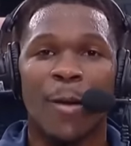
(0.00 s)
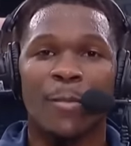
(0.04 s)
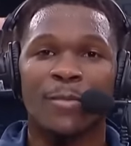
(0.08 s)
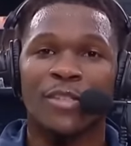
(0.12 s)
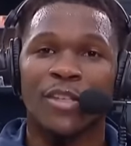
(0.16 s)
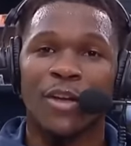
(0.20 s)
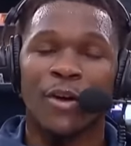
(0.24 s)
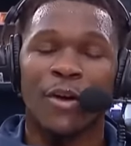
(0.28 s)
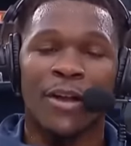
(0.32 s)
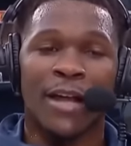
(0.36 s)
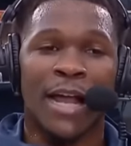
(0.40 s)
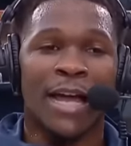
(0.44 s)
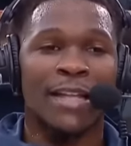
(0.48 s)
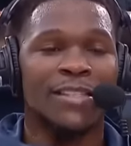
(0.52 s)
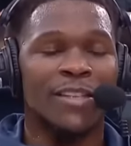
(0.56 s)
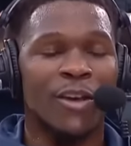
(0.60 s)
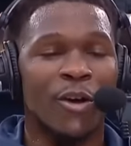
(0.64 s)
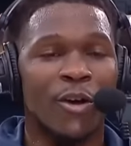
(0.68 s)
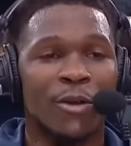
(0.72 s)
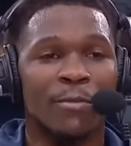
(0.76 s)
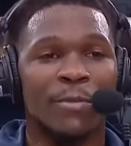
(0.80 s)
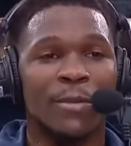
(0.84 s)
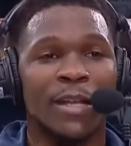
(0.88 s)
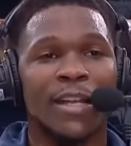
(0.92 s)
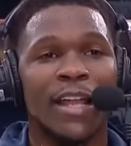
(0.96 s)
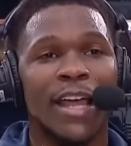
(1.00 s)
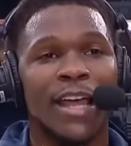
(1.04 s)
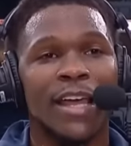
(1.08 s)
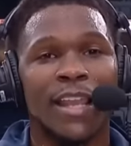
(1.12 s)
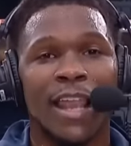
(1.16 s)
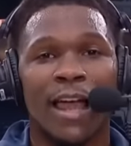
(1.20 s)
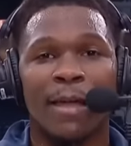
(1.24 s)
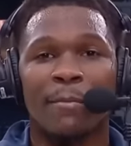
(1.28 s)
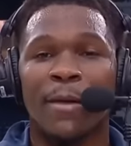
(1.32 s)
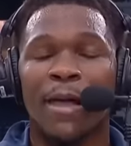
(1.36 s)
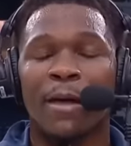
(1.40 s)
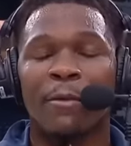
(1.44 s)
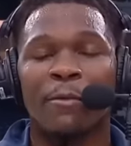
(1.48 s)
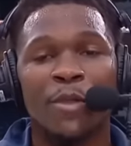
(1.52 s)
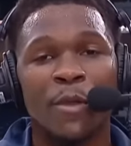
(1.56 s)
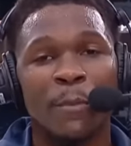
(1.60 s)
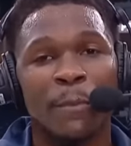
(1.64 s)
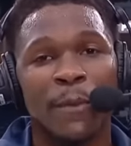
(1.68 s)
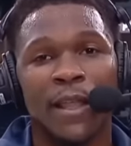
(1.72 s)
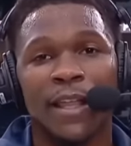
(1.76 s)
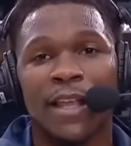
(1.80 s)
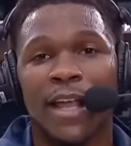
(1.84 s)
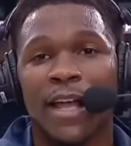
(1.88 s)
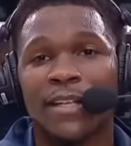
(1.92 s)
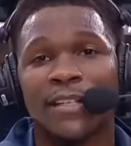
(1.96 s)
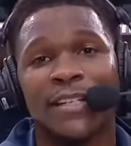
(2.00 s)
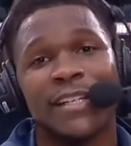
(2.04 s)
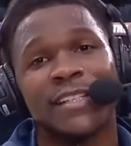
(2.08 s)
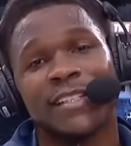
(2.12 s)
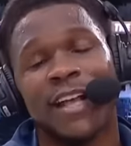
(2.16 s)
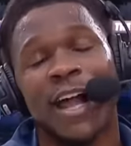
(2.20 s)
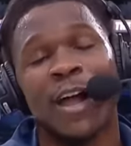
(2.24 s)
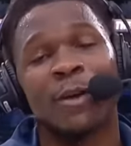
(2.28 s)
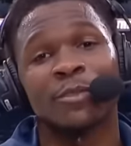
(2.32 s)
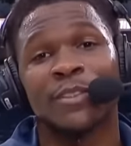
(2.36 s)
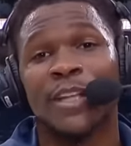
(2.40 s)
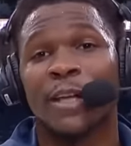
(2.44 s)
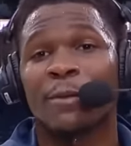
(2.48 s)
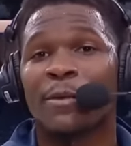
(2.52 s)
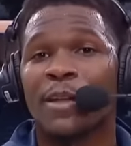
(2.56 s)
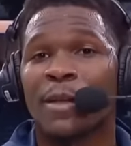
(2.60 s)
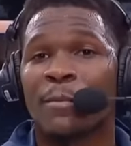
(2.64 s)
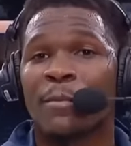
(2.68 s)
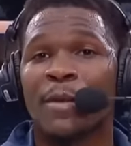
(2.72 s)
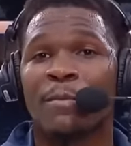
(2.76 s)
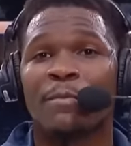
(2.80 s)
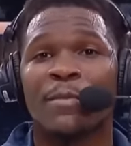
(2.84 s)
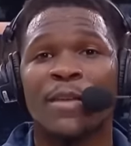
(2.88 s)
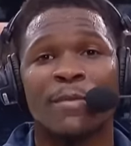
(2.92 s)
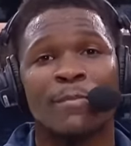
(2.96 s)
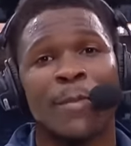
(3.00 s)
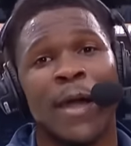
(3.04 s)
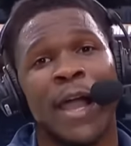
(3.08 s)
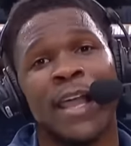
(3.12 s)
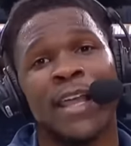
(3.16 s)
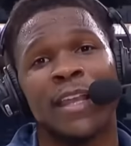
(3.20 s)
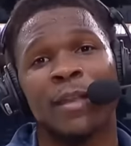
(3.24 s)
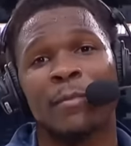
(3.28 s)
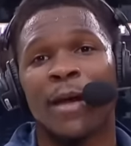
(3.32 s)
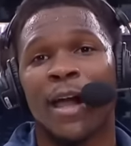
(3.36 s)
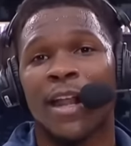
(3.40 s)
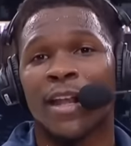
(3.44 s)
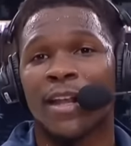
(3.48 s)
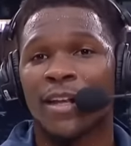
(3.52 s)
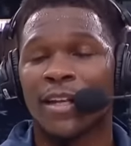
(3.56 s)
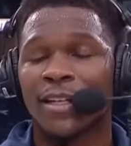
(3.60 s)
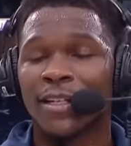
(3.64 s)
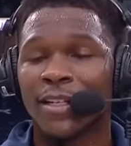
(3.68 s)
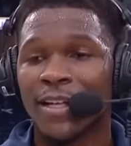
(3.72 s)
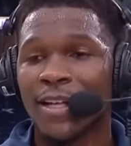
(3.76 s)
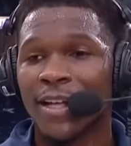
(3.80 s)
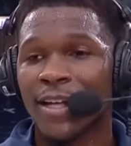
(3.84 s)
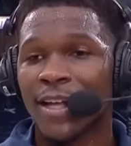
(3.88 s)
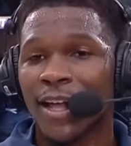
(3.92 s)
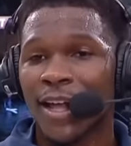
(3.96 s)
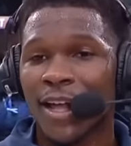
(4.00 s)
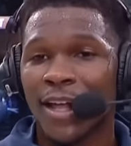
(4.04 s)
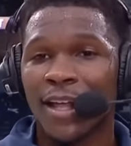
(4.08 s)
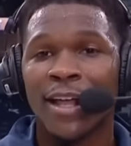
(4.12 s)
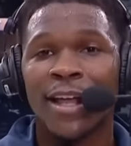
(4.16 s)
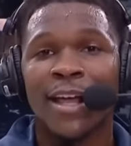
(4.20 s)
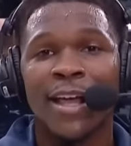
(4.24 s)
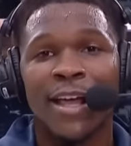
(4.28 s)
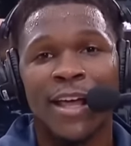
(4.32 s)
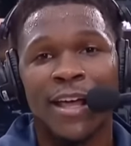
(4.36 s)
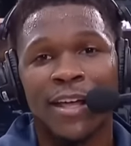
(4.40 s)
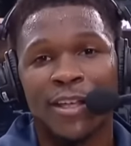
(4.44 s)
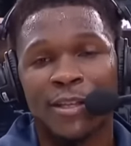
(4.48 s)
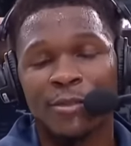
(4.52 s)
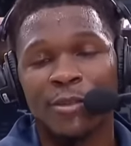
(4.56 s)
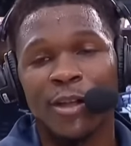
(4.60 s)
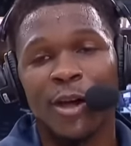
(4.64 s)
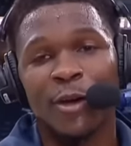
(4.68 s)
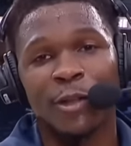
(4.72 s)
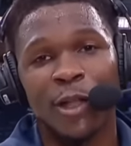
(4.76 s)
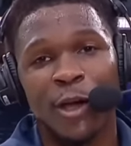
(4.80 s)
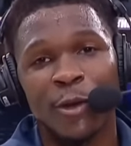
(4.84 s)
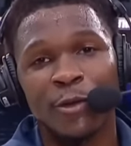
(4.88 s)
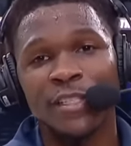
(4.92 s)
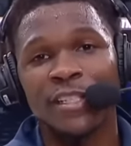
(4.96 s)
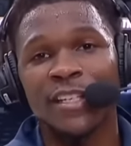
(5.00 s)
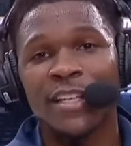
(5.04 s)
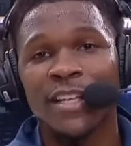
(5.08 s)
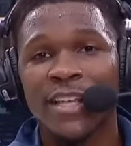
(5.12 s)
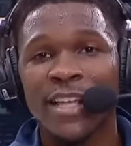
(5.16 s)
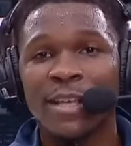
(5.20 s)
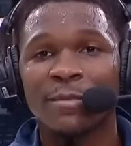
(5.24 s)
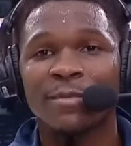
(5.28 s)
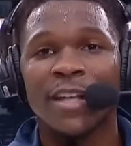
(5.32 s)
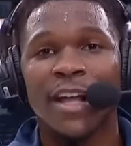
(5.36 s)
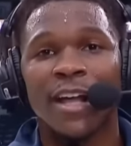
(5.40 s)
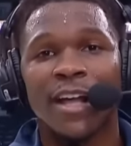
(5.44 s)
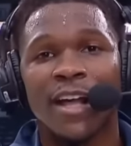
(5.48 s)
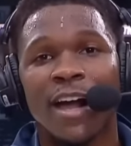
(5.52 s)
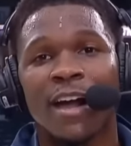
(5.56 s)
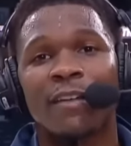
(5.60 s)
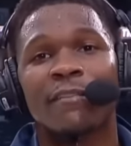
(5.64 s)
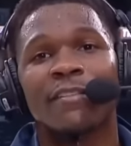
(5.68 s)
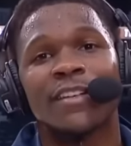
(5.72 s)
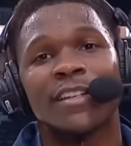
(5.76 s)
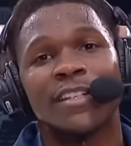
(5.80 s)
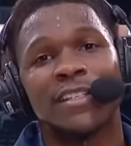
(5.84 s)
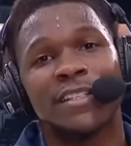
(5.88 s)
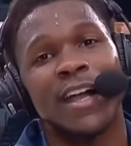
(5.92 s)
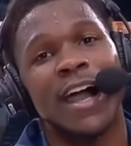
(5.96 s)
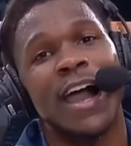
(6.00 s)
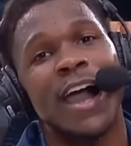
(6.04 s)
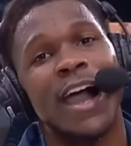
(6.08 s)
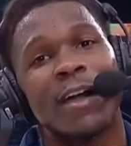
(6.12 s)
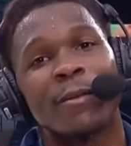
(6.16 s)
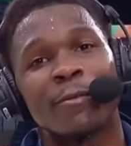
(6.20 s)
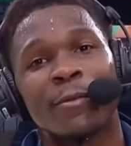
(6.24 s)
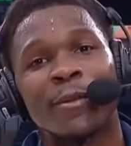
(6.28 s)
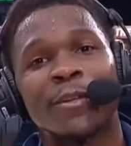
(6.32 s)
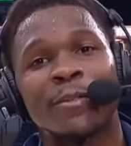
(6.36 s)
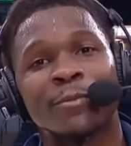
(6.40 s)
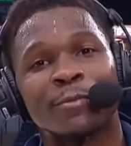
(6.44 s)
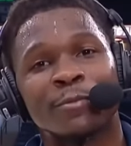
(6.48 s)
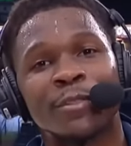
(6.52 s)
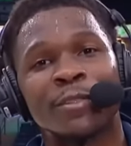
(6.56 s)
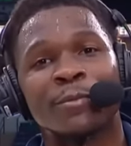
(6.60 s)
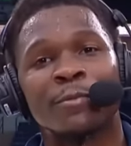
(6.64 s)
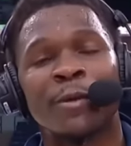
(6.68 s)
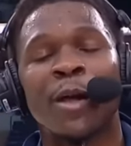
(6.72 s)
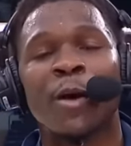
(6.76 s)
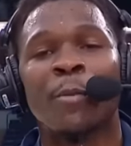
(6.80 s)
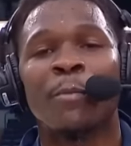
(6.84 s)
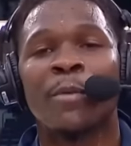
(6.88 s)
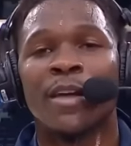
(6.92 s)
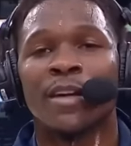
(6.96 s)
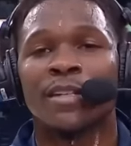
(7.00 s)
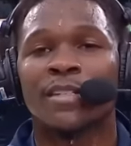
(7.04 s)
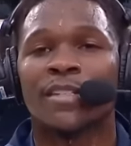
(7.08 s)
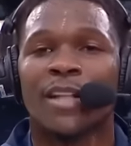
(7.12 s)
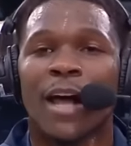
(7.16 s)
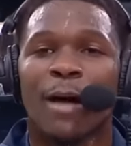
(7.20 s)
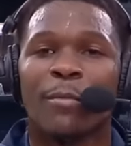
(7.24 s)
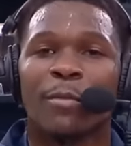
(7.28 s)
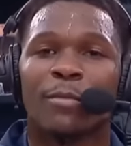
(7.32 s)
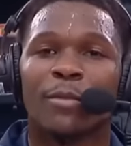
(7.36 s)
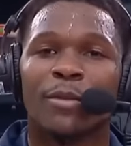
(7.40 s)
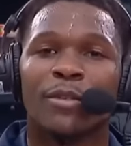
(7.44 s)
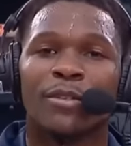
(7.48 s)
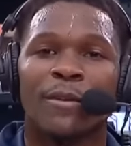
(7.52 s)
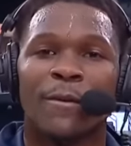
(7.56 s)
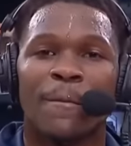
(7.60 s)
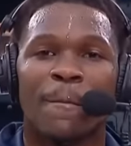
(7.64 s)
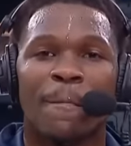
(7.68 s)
So, and I told him today, like, man, when you play like this, I don't think we can be beat by anybody in the league. And, you know, as long as he keeps that confidence high, we're going to be unstoppable.